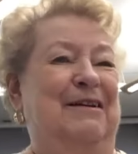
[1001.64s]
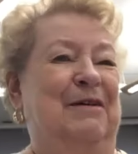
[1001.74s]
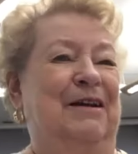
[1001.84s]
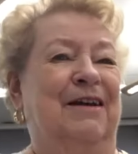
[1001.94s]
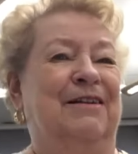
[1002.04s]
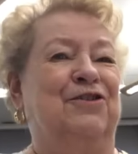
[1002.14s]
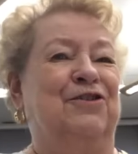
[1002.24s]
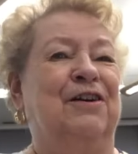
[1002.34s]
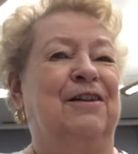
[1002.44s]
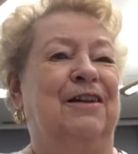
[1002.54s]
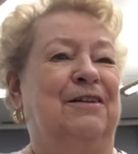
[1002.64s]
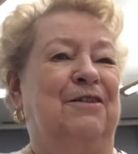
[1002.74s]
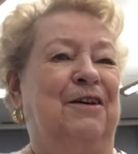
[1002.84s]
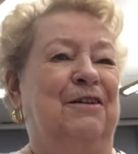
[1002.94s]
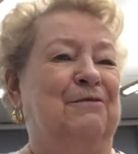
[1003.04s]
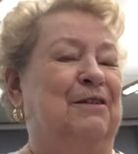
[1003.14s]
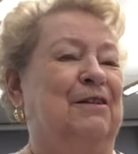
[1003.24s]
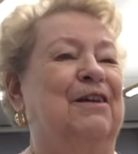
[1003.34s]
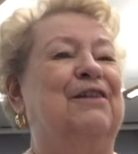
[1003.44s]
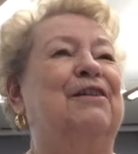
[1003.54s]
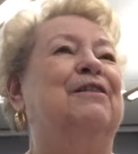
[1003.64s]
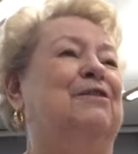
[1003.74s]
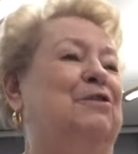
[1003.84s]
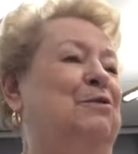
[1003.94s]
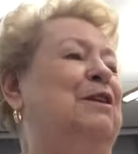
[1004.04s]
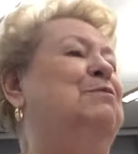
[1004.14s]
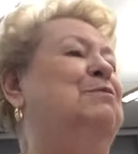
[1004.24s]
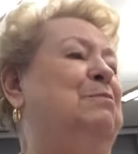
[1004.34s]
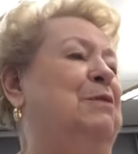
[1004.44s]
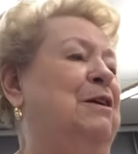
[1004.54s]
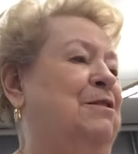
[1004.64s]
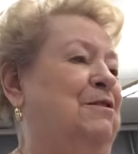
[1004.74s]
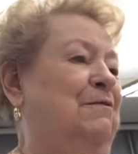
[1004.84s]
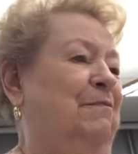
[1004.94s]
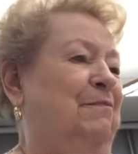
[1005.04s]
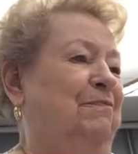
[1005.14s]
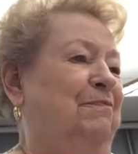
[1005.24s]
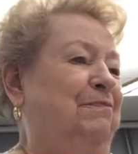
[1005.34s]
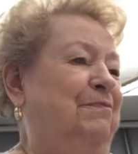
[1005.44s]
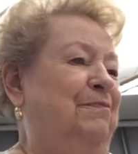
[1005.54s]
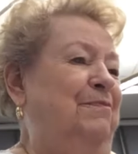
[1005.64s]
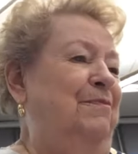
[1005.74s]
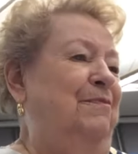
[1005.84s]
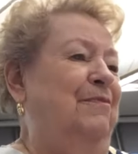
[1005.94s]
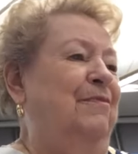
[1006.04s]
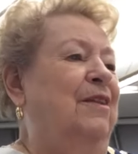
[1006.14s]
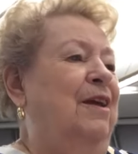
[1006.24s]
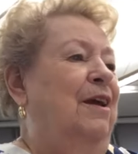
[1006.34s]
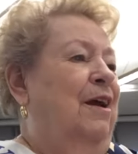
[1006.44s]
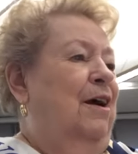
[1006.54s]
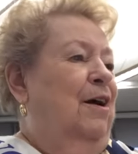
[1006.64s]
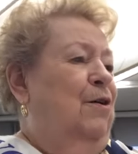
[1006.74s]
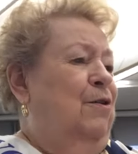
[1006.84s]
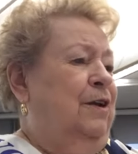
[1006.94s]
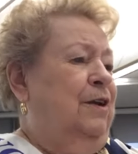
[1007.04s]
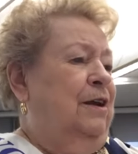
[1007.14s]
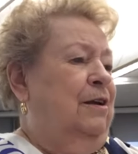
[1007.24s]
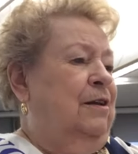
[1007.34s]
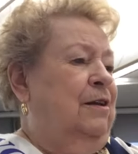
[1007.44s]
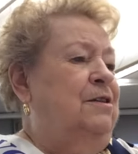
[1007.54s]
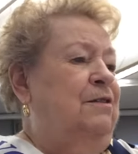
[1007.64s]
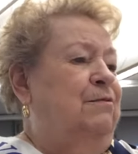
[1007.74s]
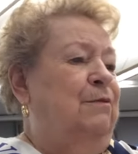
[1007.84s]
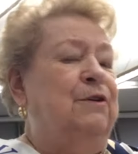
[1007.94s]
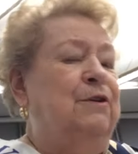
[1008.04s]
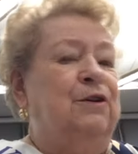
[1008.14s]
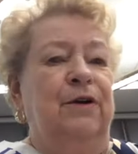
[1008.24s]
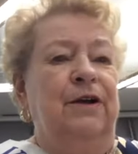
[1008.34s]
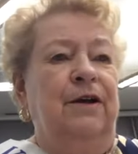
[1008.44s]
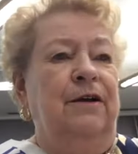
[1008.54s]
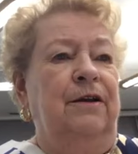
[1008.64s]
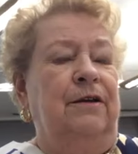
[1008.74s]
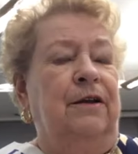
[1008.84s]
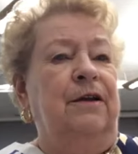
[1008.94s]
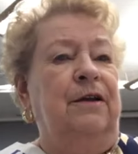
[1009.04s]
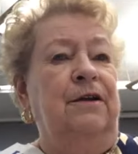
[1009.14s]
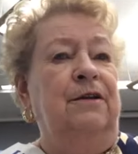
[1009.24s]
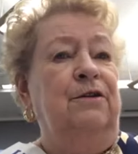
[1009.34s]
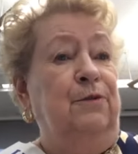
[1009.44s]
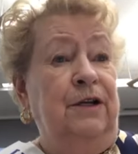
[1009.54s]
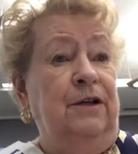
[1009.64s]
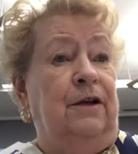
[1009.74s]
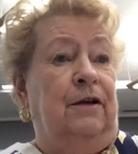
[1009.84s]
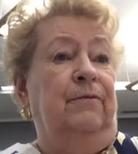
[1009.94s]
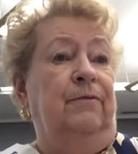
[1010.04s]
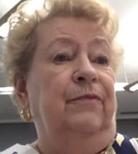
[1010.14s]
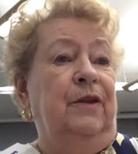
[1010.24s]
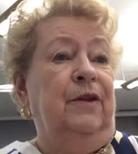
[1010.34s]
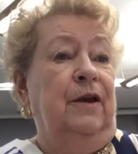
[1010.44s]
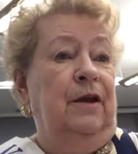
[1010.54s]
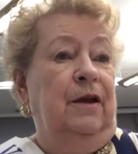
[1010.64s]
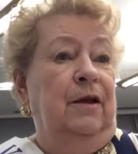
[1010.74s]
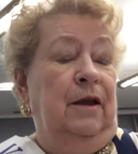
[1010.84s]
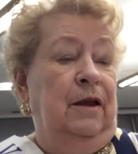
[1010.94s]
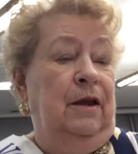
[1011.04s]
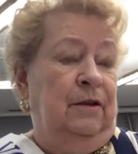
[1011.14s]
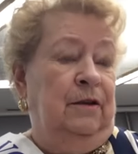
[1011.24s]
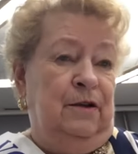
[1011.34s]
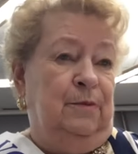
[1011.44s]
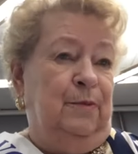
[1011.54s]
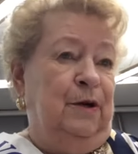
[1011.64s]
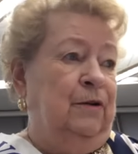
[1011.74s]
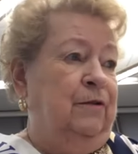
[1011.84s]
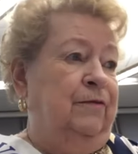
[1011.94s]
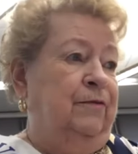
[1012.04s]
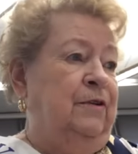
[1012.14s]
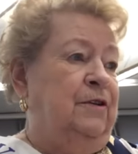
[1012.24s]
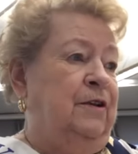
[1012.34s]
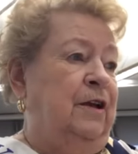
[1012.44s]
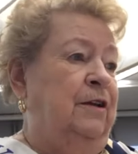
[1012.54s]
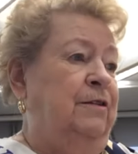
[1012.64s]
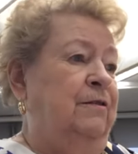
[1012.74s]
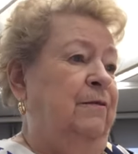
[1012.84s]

I got a chuckle out of that one. 21 plus. Hmm. Okay, let's see what was going on in 1920 in this part of the state.